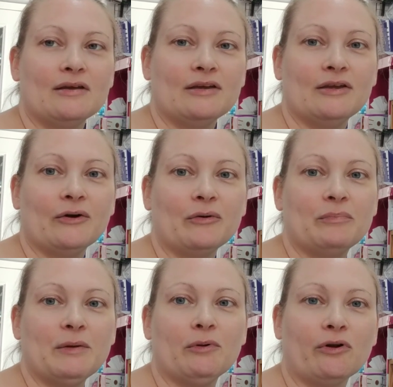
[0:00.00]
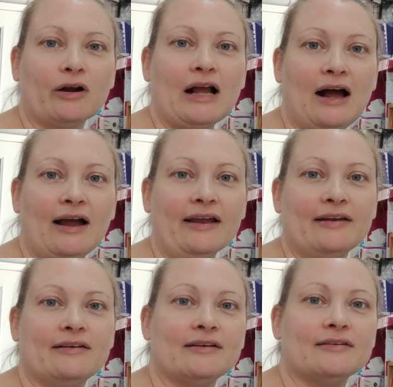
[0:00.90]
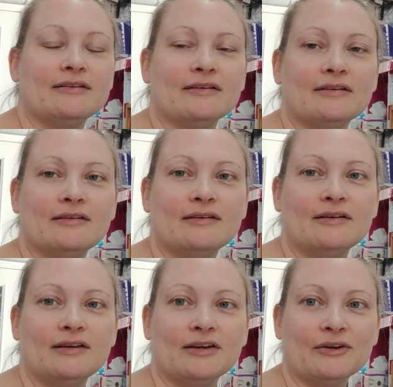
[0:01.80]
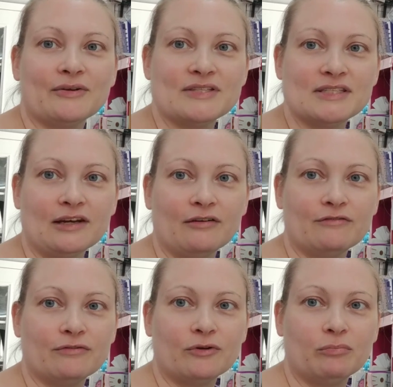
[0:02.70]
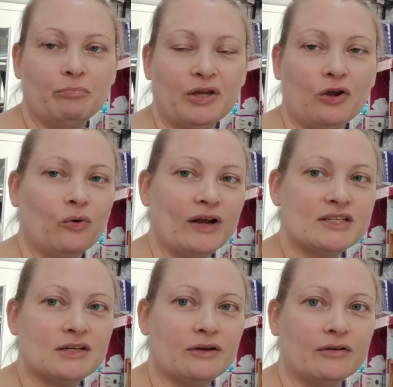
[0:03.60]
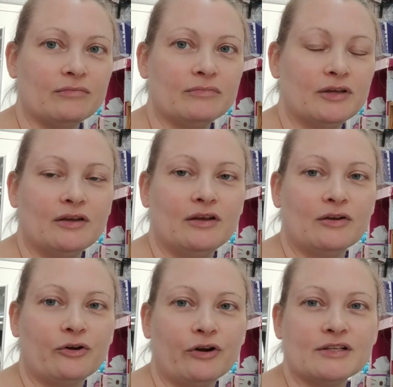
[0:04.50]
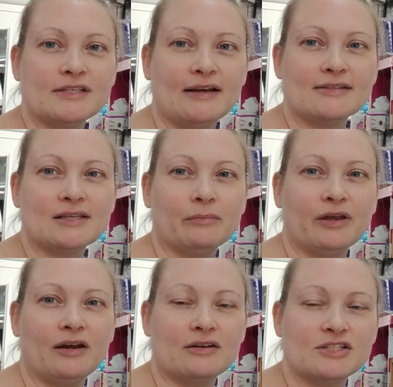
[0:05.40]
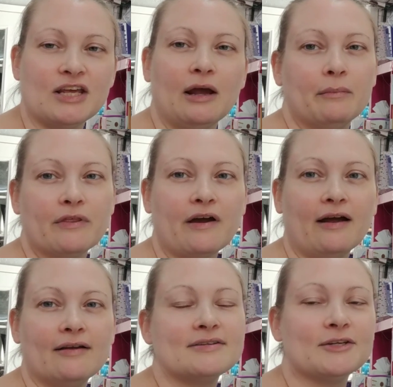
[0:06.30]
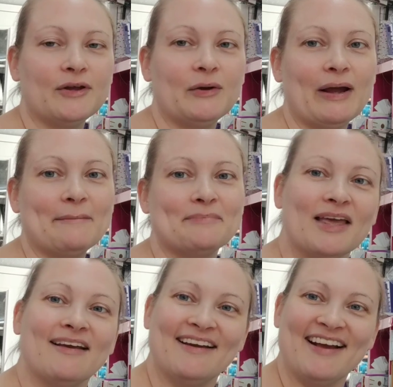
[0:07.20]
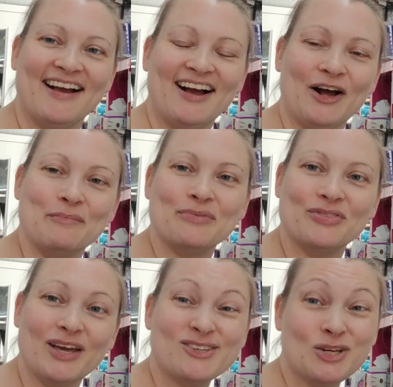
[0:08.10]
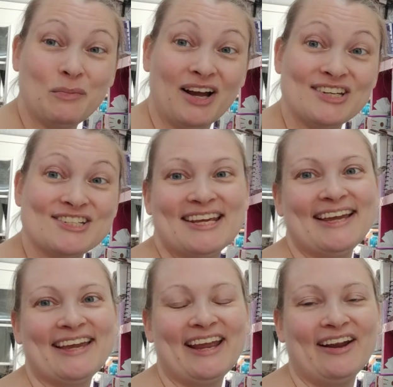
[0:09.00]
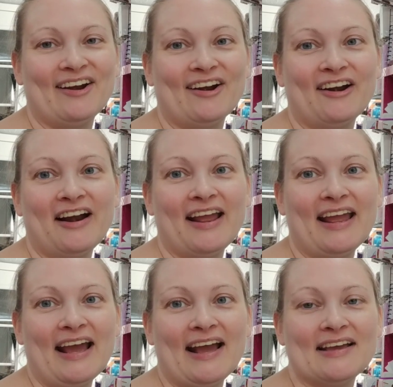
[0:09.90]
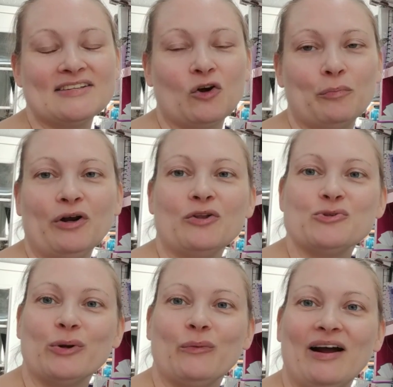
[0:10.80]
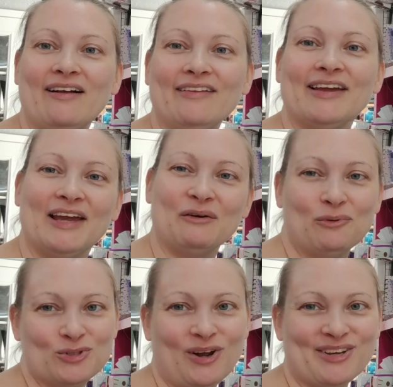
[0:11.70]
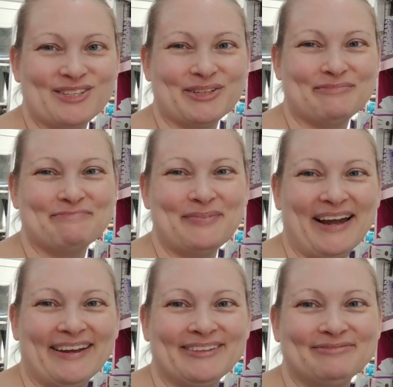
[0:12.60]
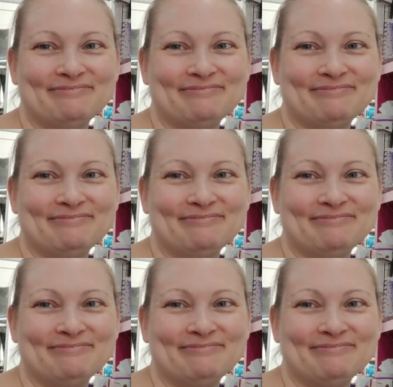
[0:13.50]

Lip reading: you know, when people are kind and, you know, instead of being quick to criticize somebody, just to empathize. So anyway. Thanks so much, take care, and hope you're all doing well, and we'll talk soon. Bye.